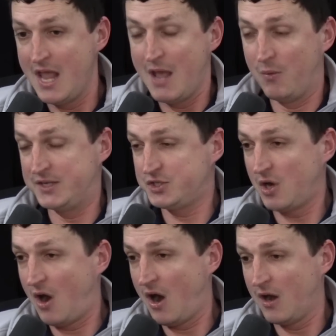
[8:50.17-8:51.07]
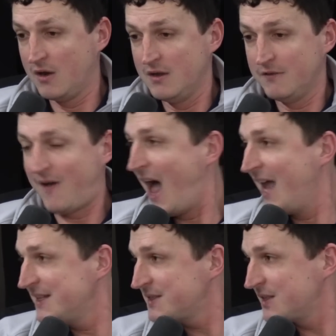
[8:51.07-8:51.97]
which are
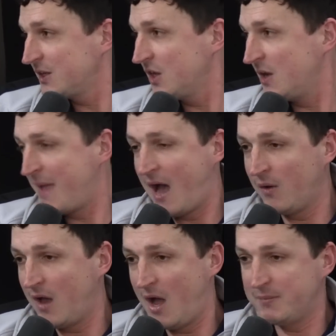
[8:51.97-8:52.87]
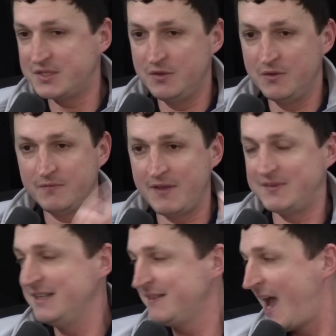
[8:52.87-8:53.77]
fines that could amount up to
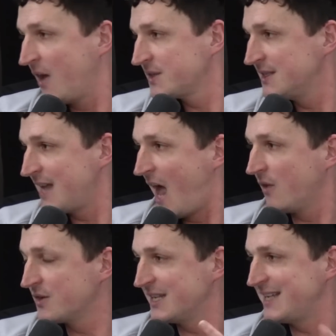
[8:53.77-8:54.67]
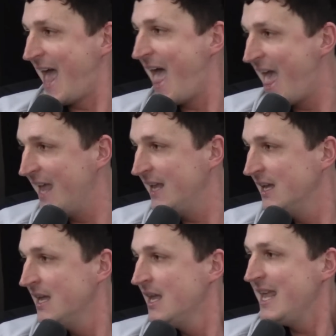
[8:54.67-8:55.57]
$15,000 a day
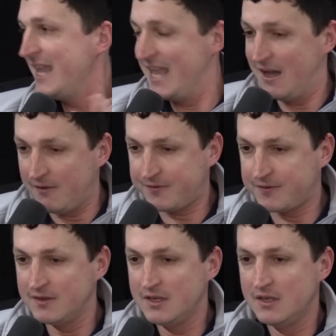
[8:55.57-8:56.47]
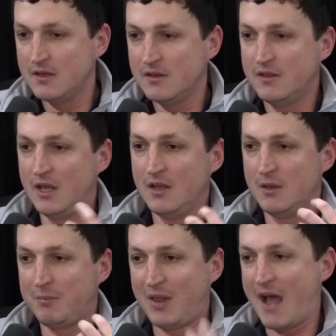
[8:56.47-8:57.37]
if
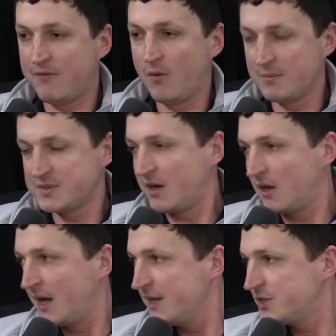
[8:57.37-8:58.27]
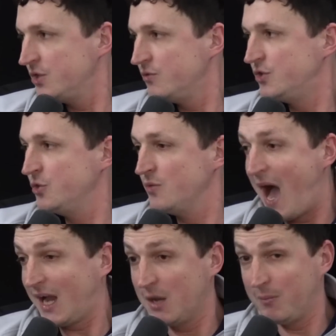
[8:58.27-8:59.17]
the platforms that are at issue do
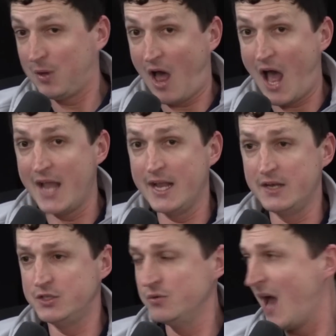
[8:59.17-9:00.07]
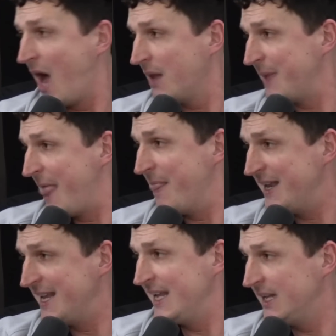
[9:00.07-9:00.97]
not comply and do not bend the
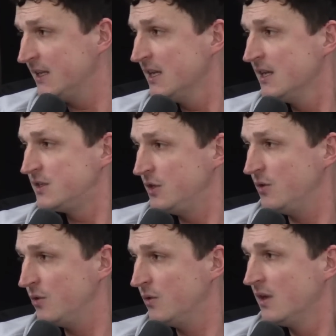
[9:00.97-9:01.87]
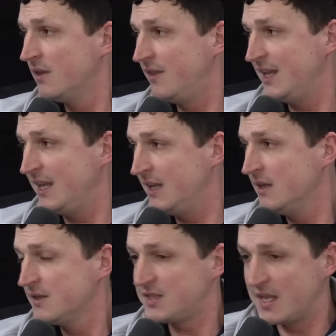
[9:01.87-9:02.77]
knee to the
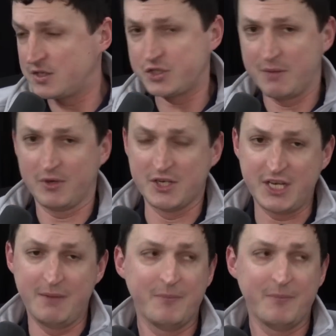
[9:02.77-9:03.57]
censorship regime.